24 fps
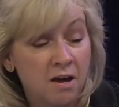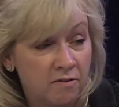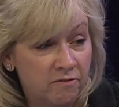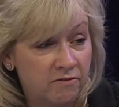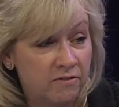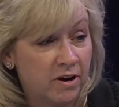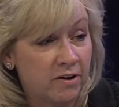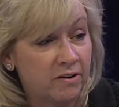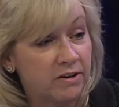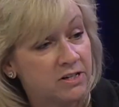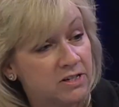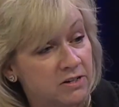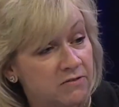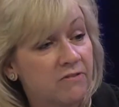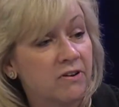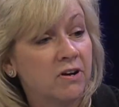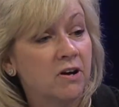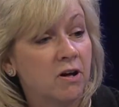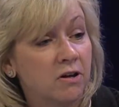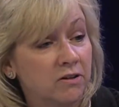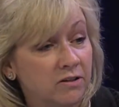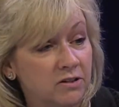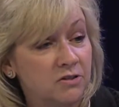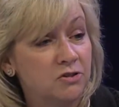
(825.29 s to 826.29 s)
very
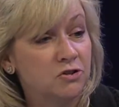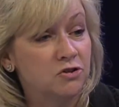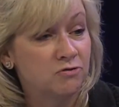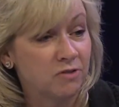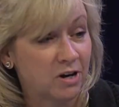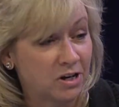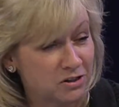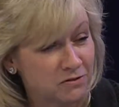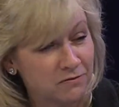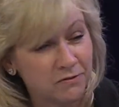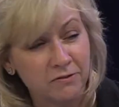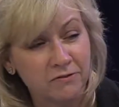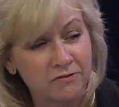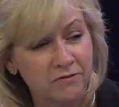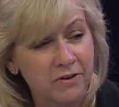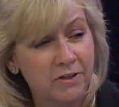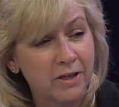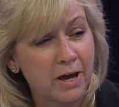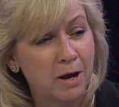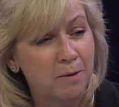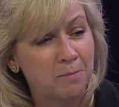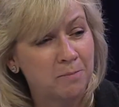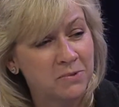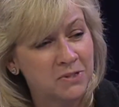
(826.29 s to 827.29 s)
difficult and stressful for
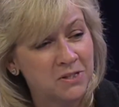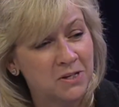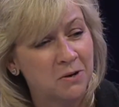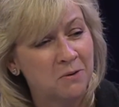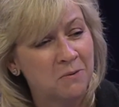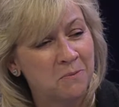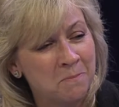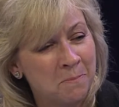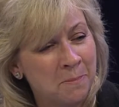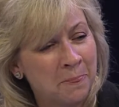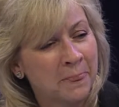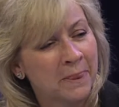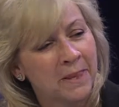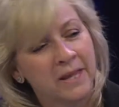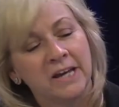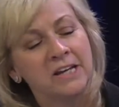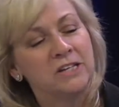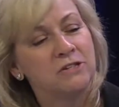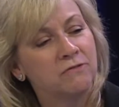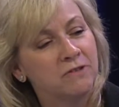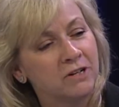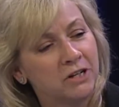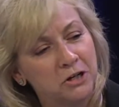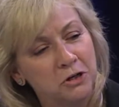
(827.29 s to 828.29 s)
them. So and I think
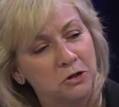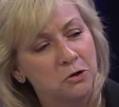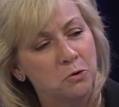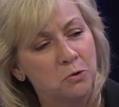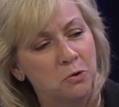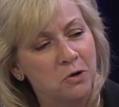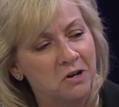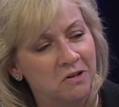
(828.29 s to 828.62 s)
it's really most cool.